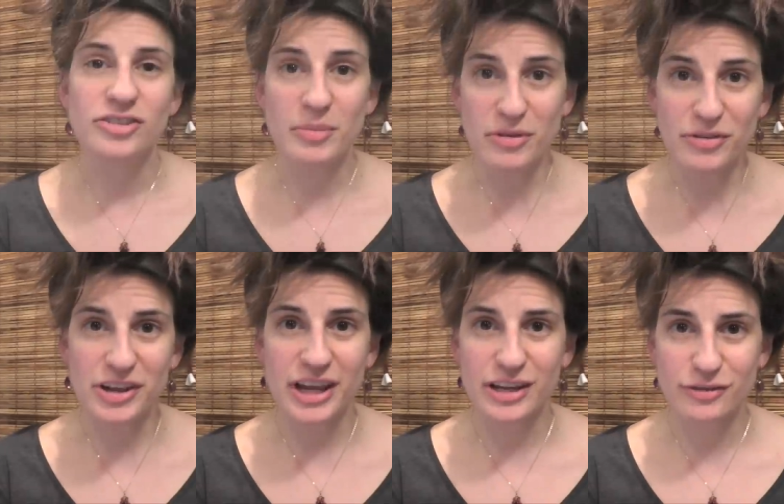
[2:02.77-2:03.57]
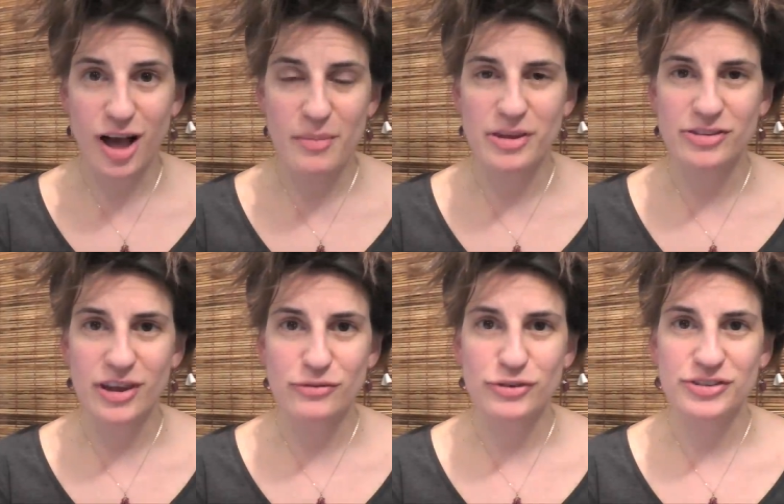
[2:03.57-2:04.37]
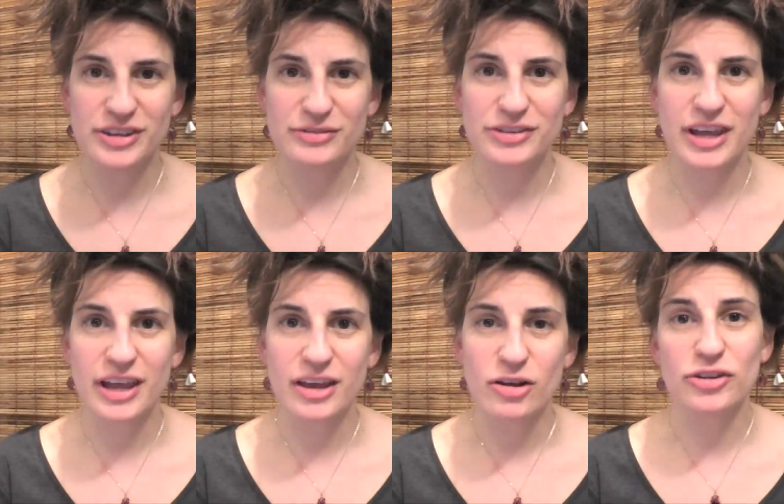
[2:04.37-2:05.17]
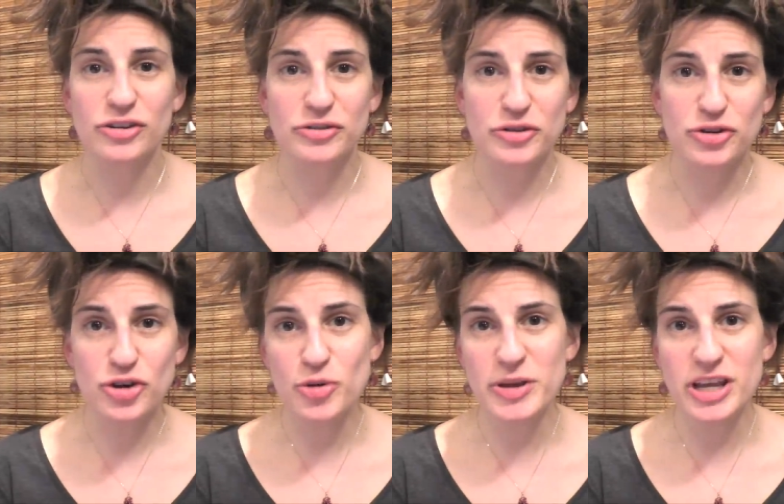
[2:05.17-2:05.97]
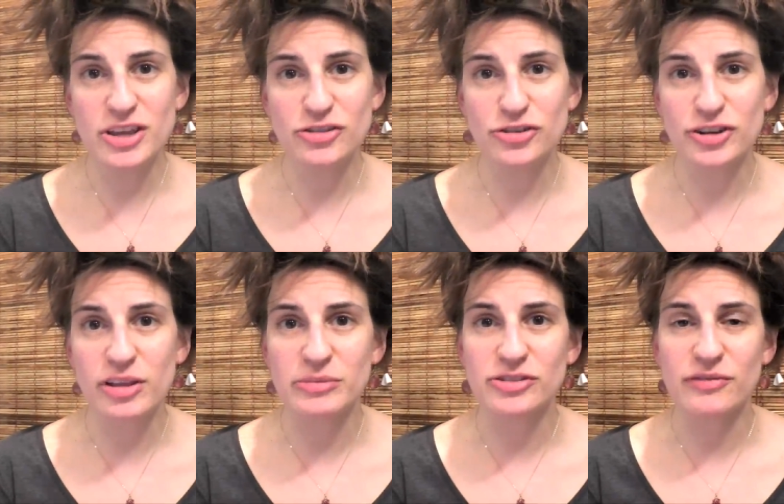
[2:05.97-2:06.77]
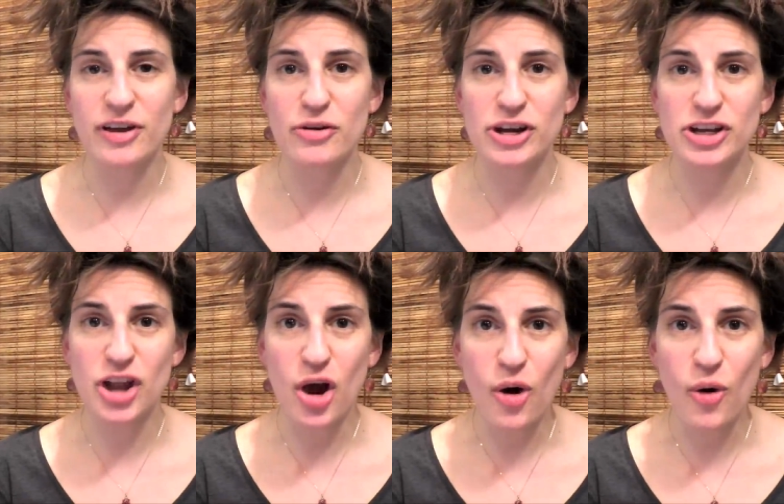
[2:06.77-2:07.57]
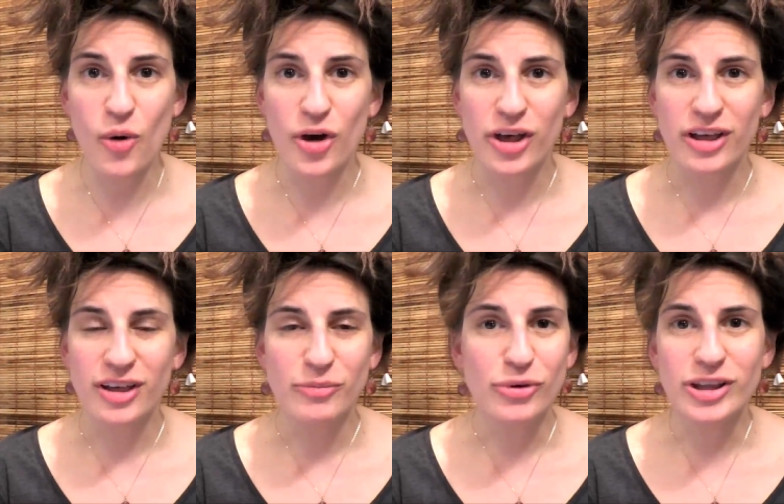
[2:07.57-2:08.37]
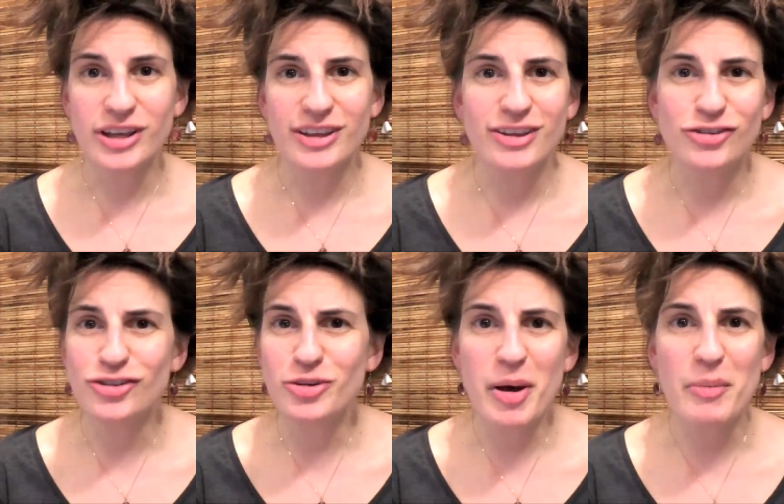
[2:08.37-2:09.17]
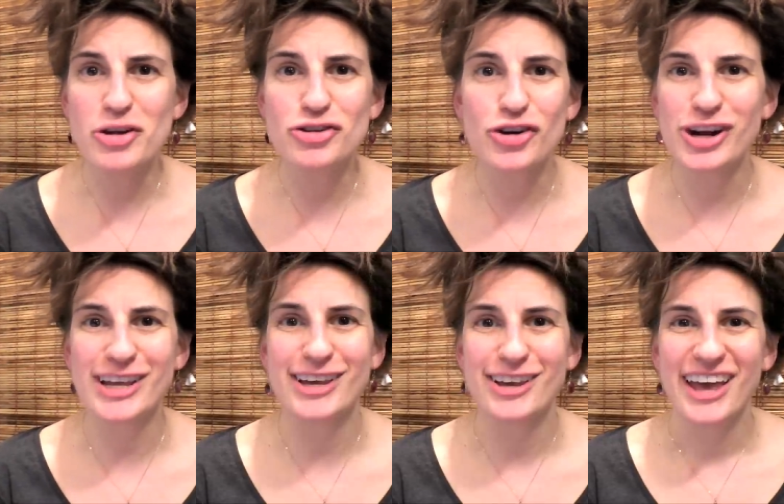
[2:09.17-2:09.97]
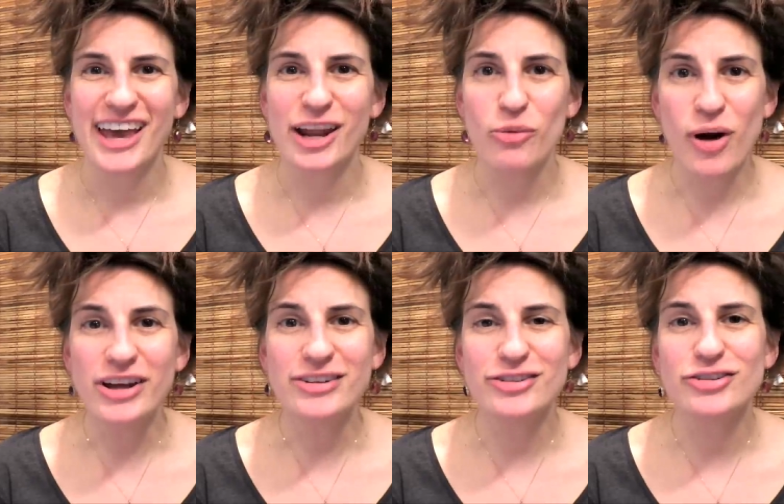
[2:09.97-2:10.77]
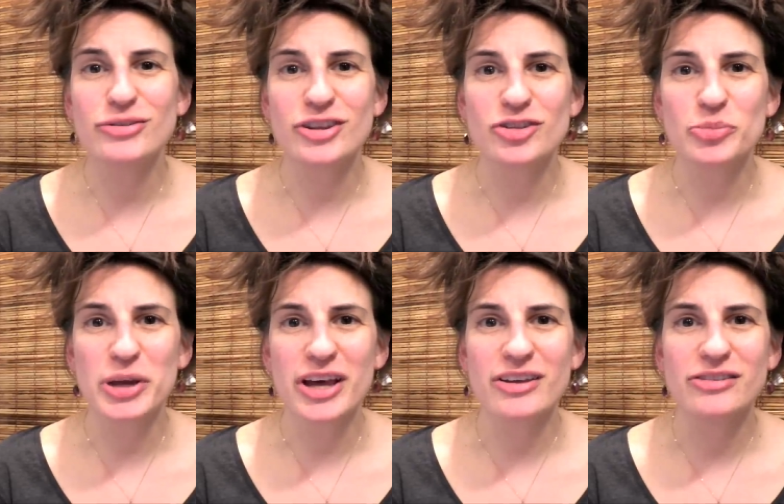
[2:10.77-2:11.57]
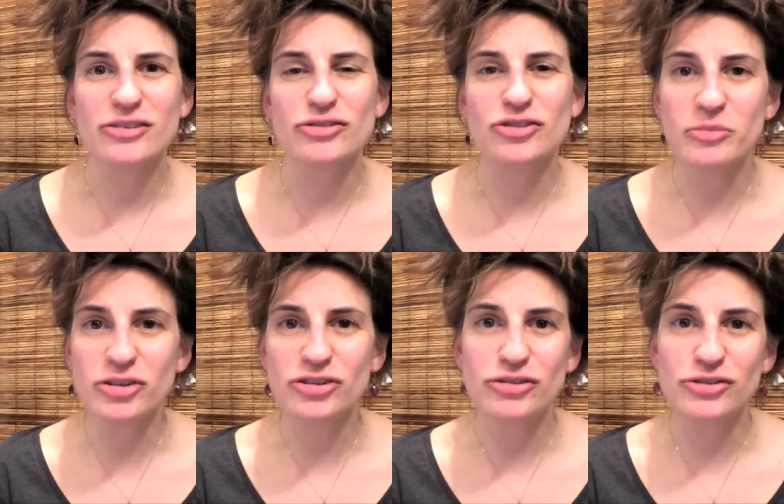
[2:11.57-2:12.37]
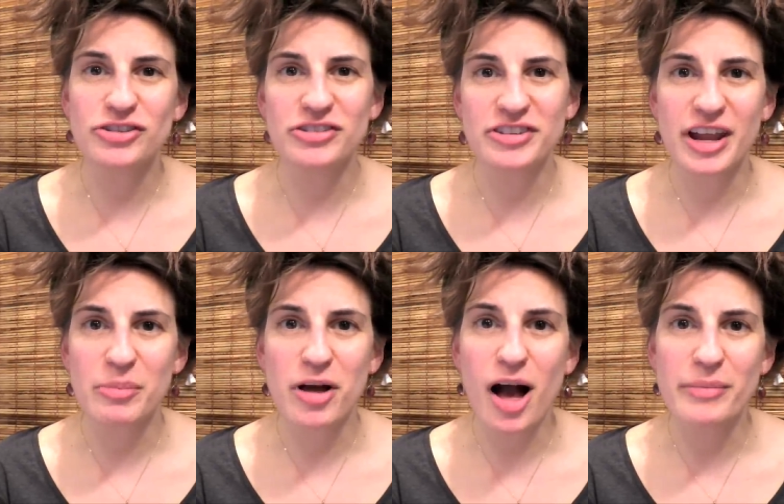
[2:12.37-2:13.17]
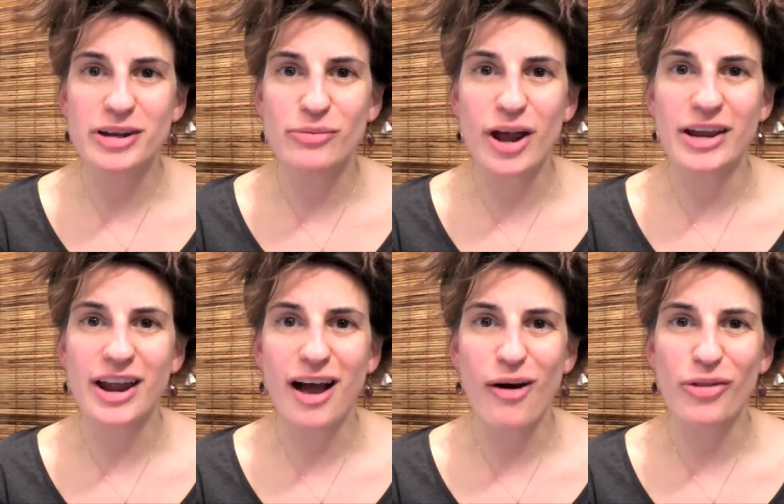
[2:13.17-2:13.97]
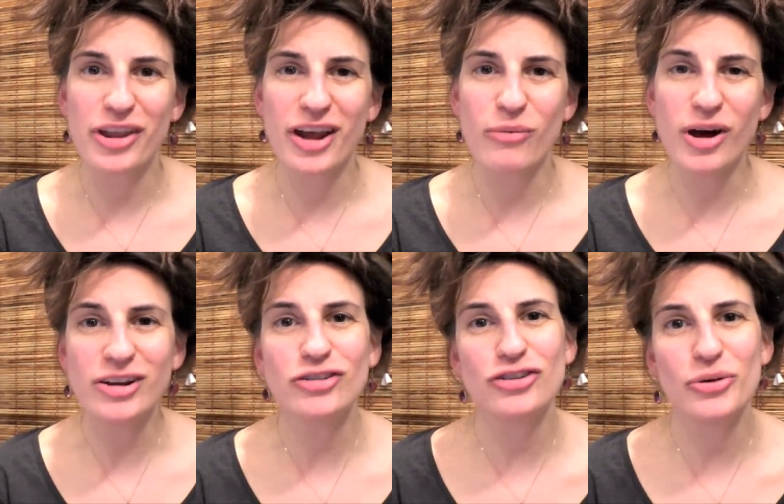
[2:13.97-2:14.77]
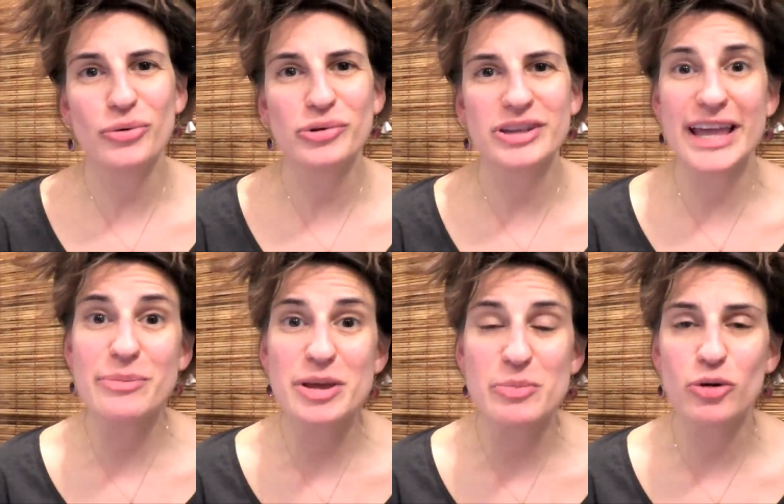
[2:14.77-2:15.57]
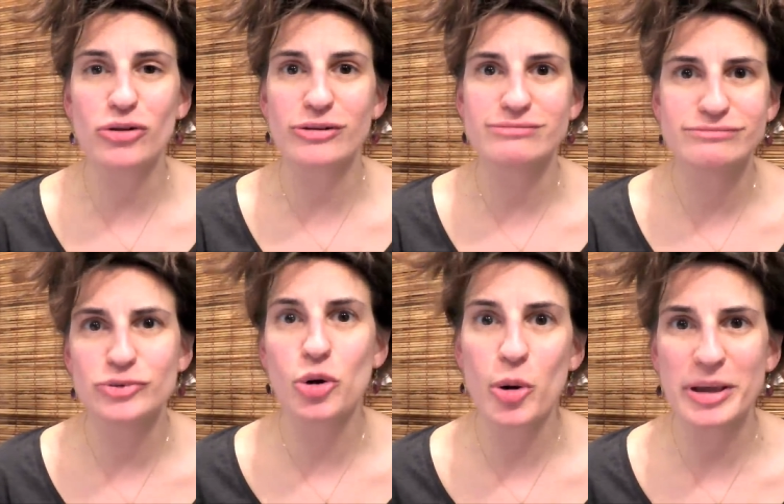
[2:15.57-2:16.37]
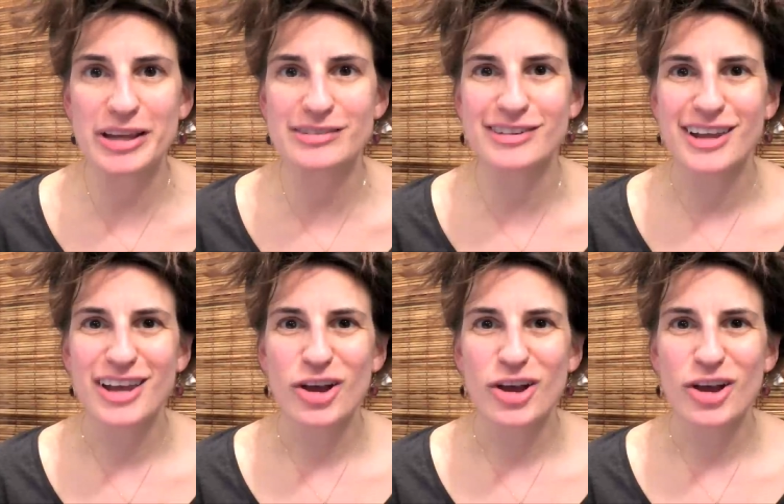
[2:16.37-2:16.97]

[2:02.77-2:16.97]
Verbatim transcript: Some of the negative comments I've received say, This is for newbies, you're telling me stuff I already know. Really, it's just about my journey. And I wanted to do this because there's so much interest in stand up comedy right now that I wanted to show lay people or normies